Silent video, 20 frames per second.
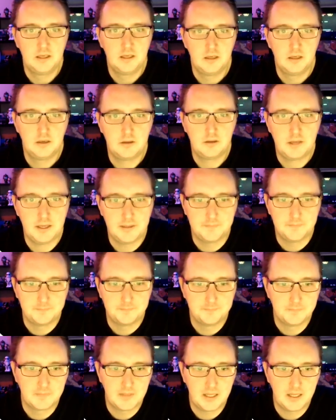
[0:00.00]
Okay,
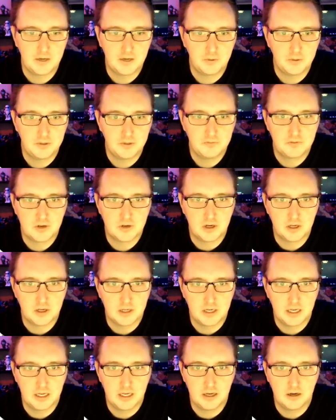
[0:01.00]
now we've
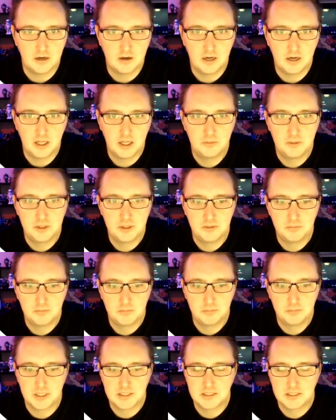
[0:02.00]
got our element
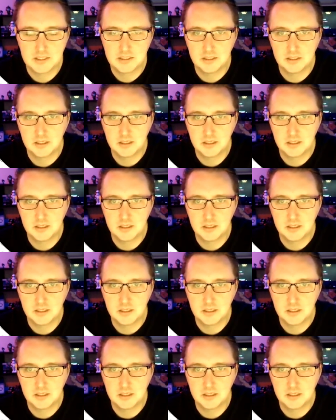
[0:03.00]
pasted